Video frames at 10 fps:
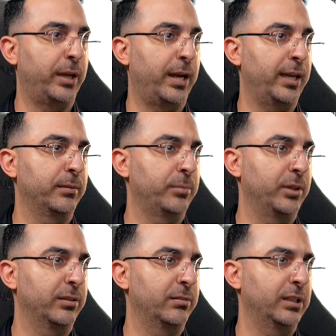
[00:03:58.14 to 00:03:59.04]
had,
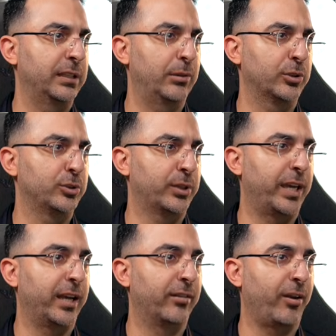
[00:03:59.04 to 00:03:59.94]
but it looks
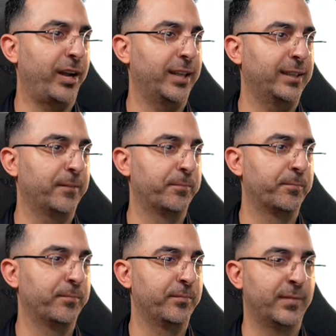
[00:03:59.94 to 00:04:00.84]
okay, right?
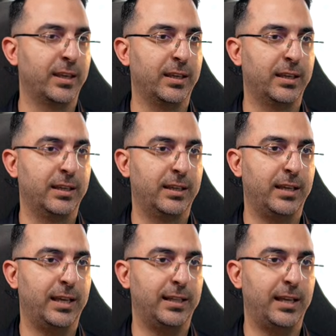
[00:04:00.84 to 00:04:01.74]

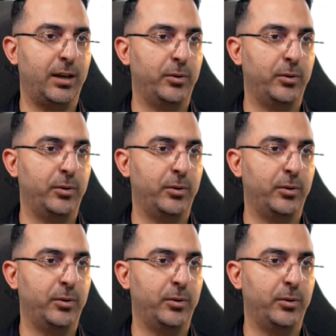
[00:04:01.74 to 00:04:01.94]
And now